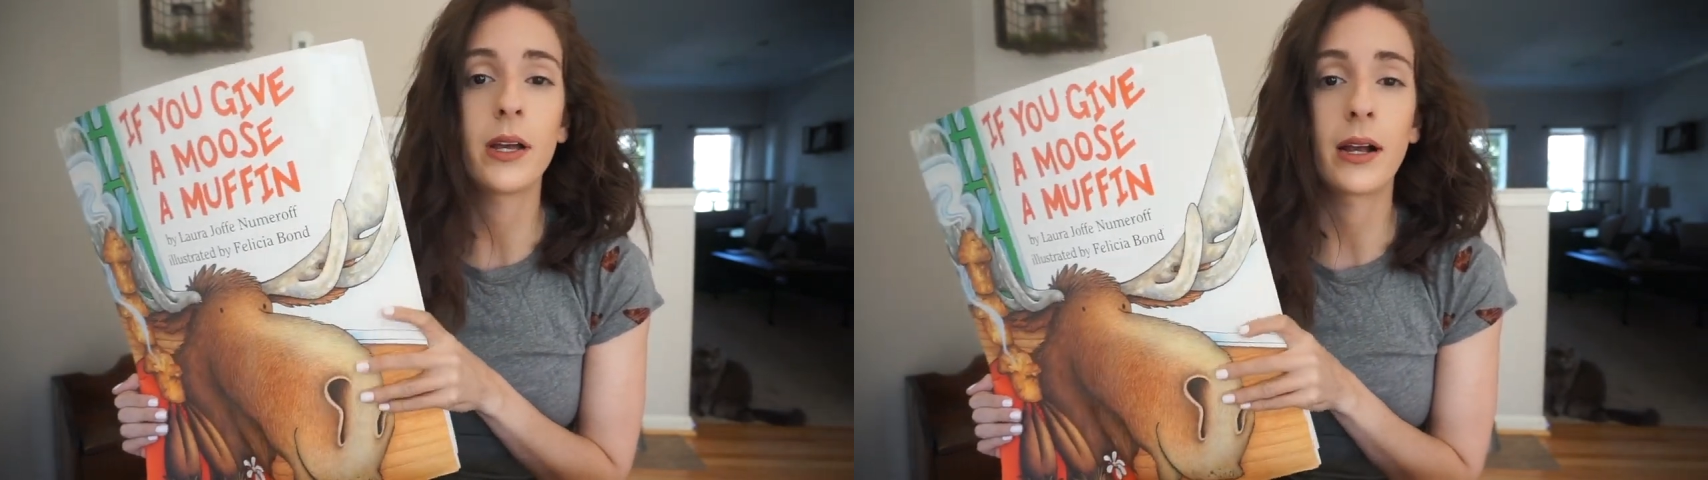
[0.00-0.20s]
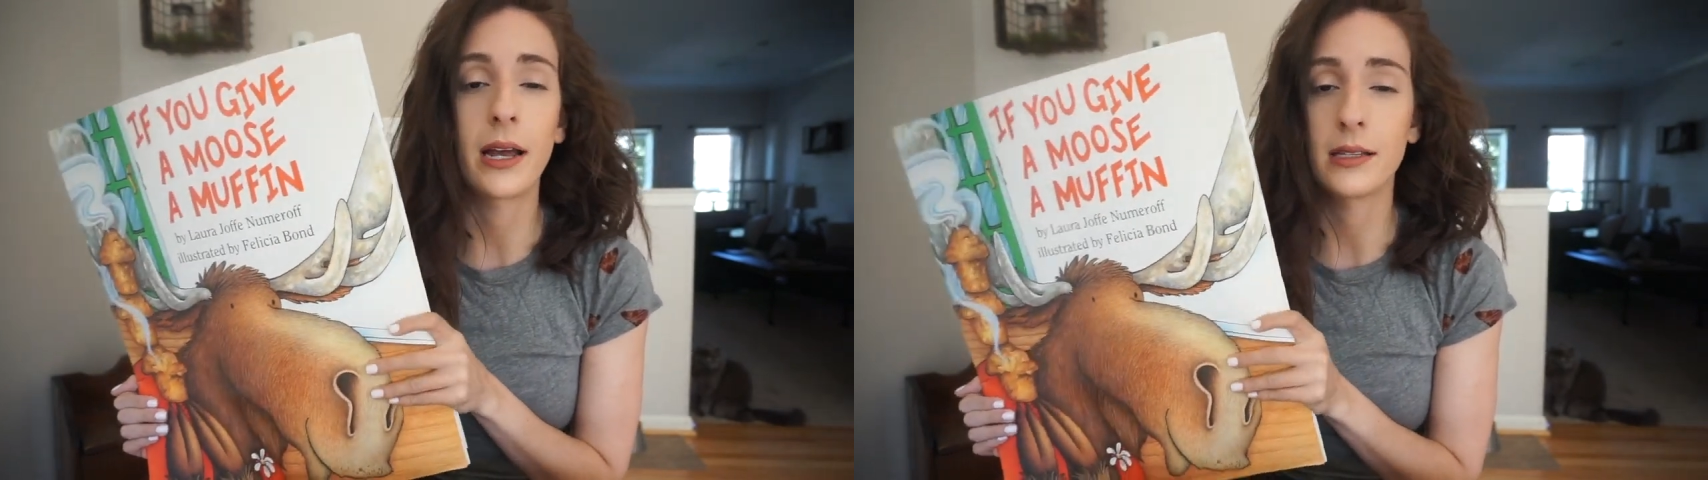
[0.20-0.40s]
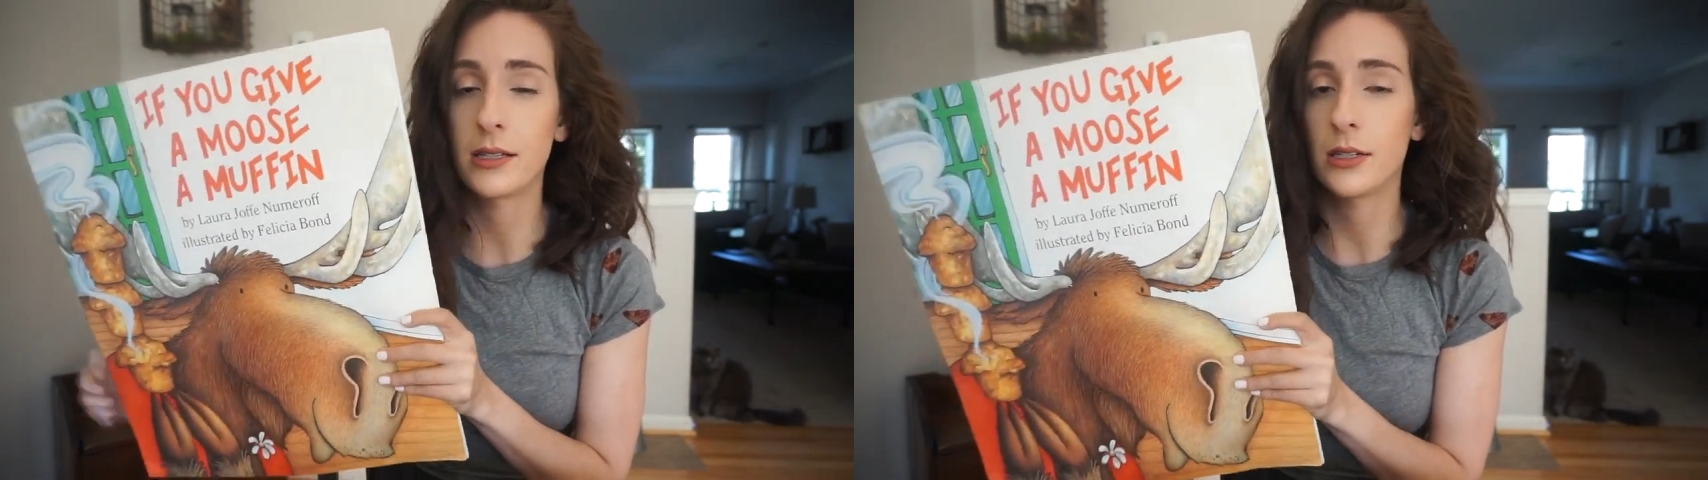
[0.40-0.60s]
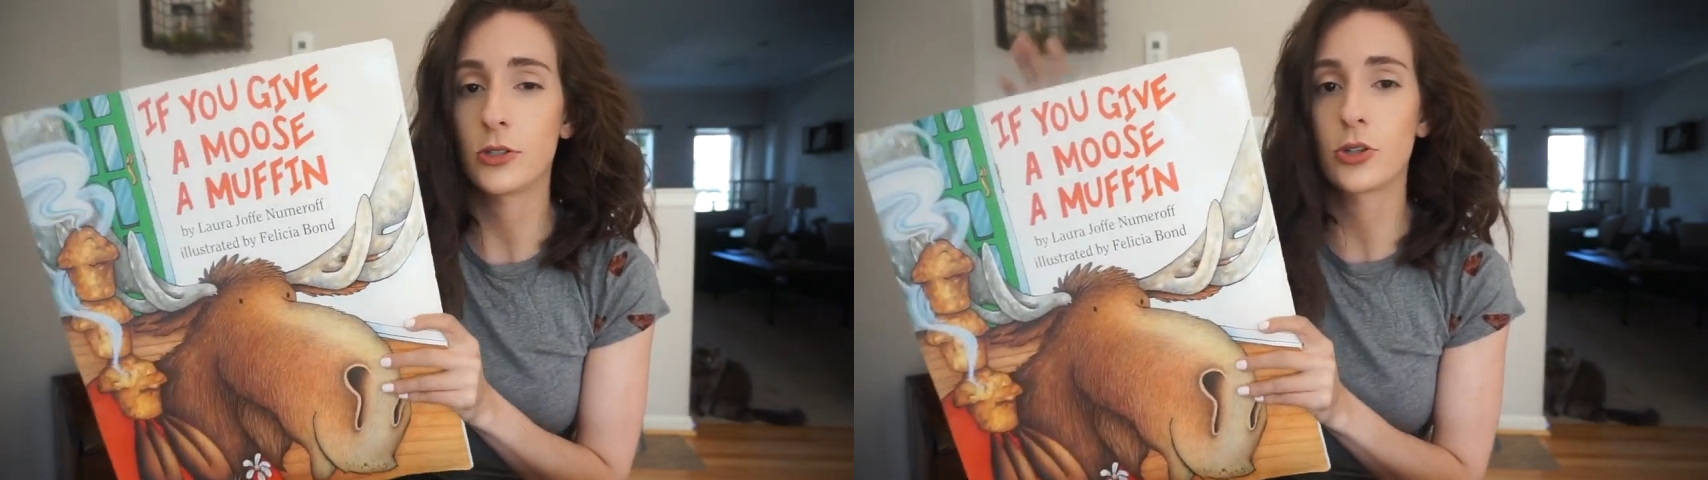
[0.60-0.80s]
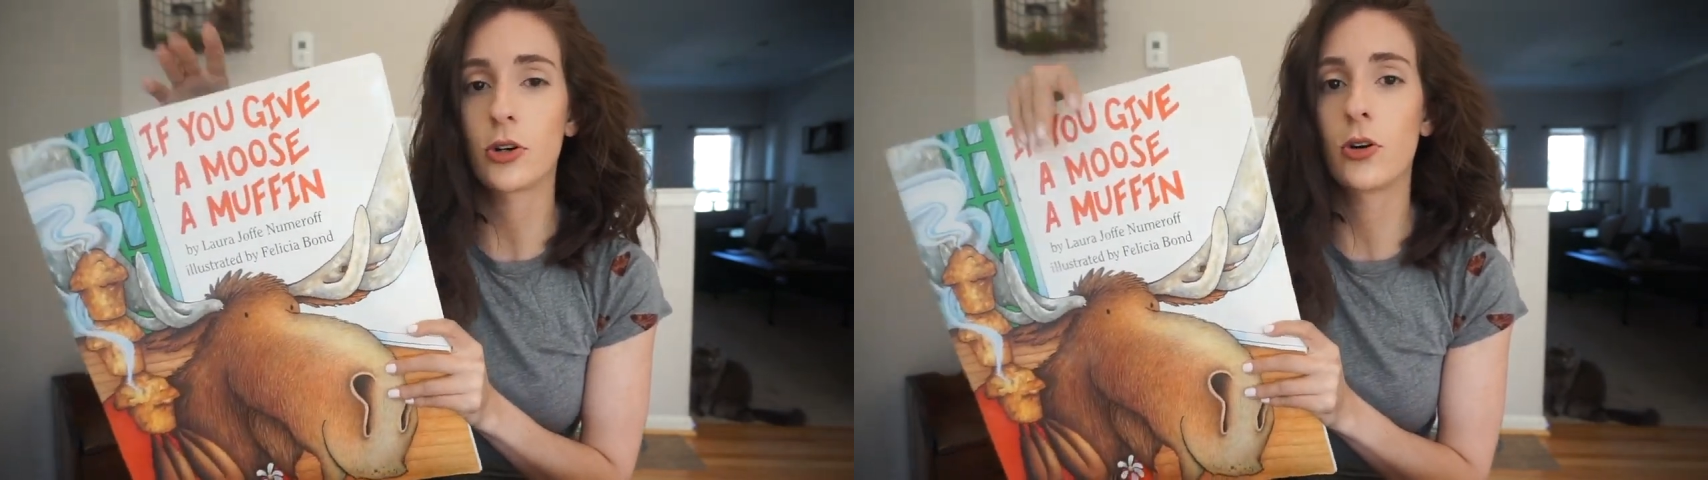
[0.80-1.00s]
We can kind of sit in
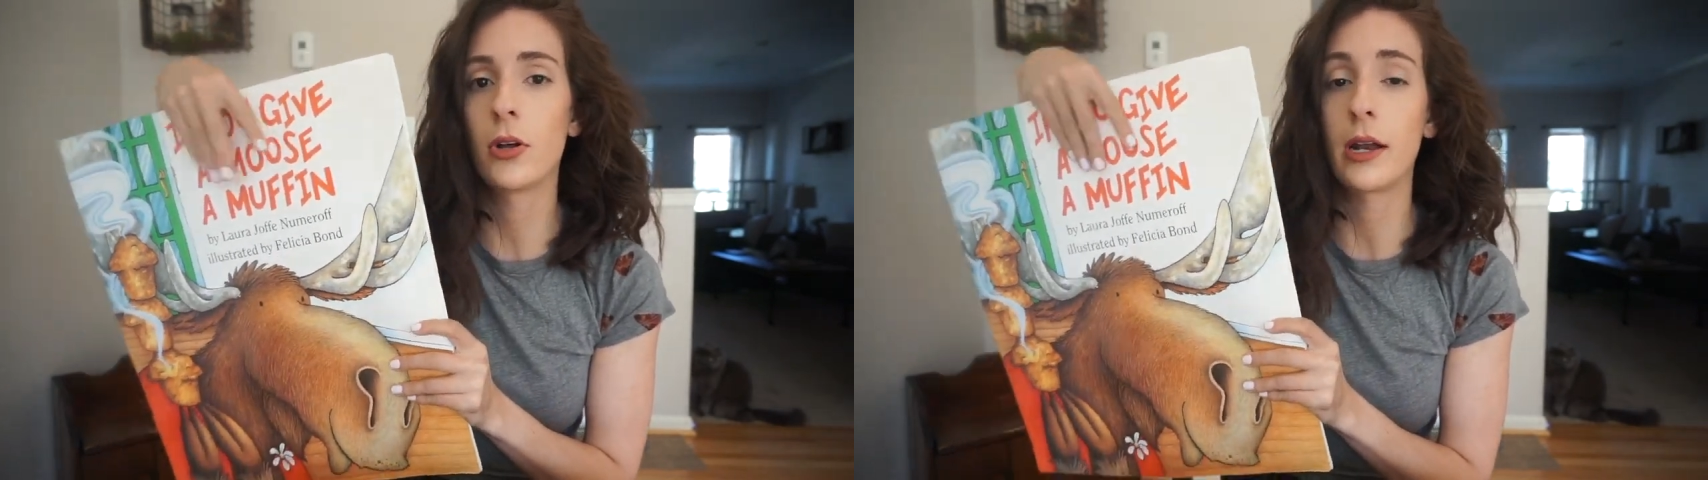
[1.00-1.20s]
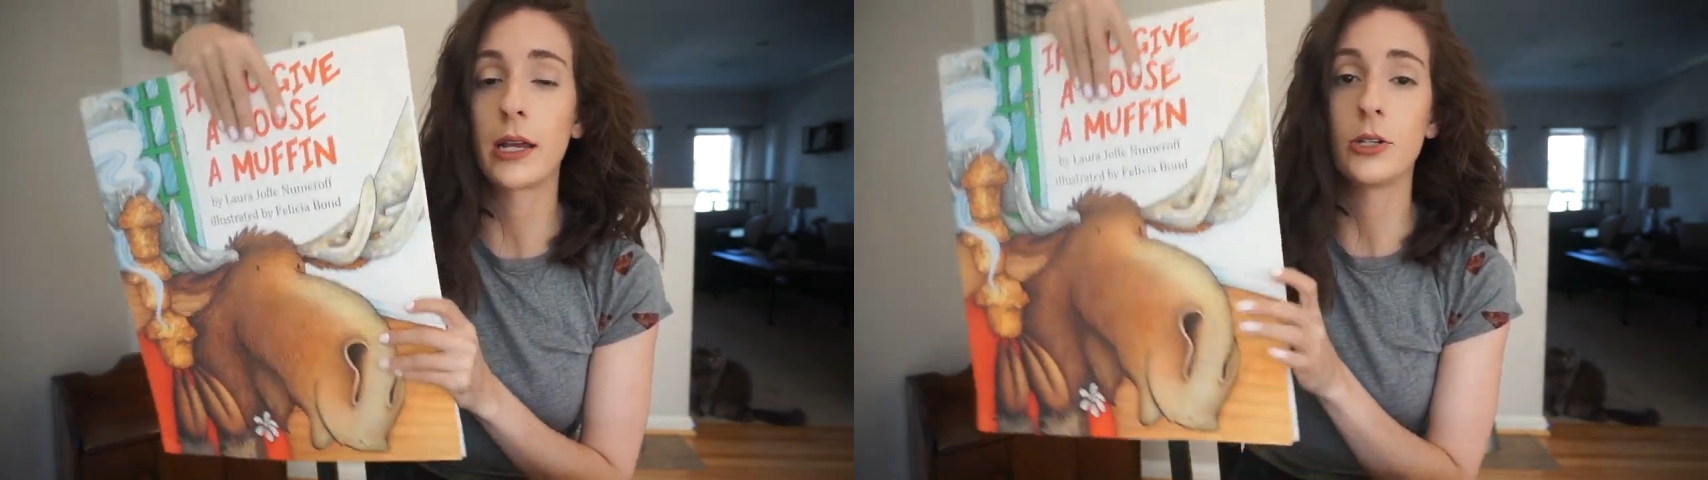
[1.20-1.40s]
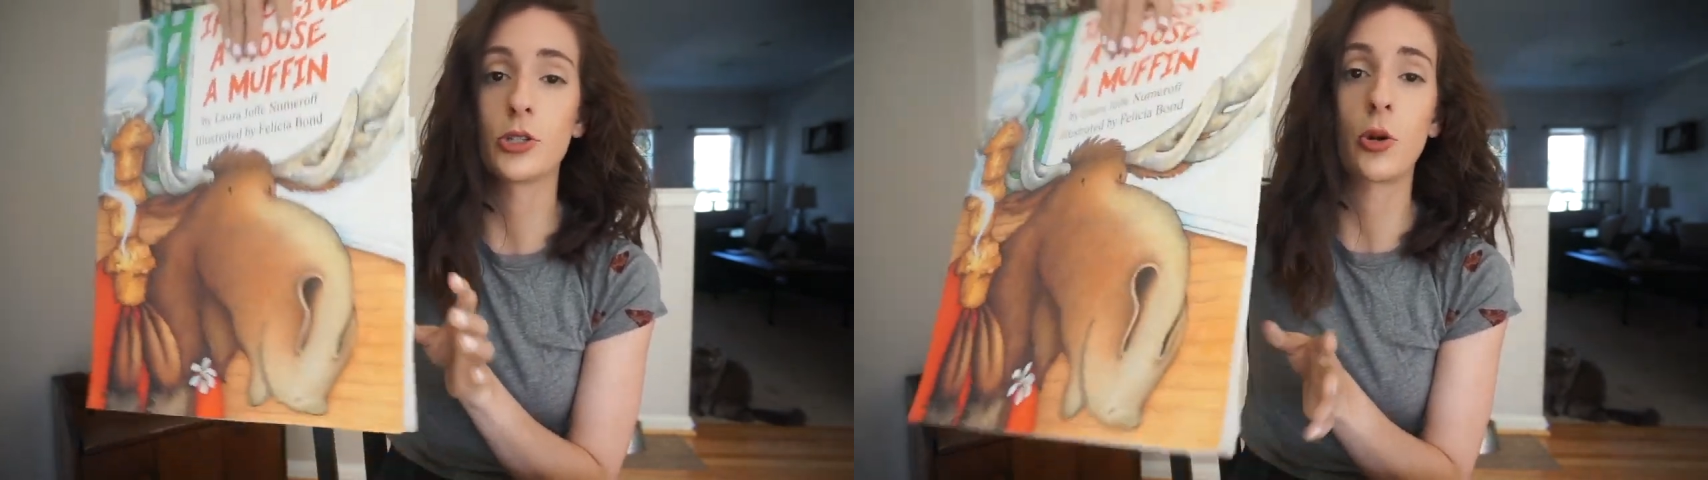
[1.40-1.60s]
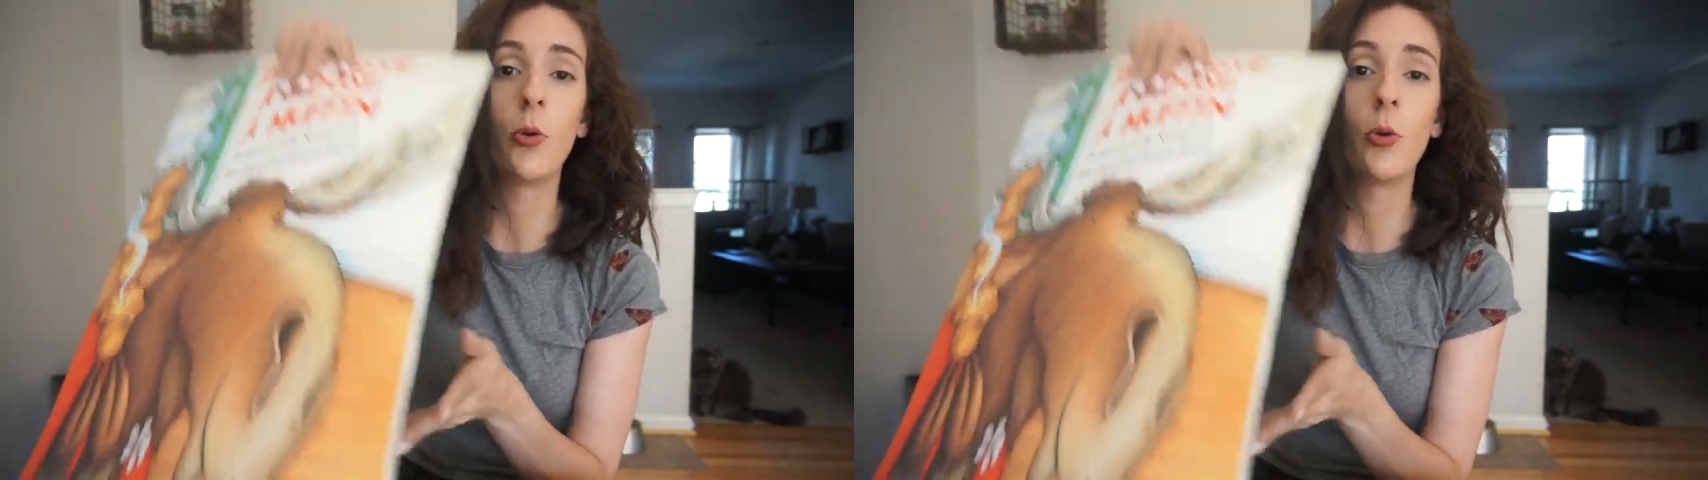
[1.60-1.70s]
a circle and I can just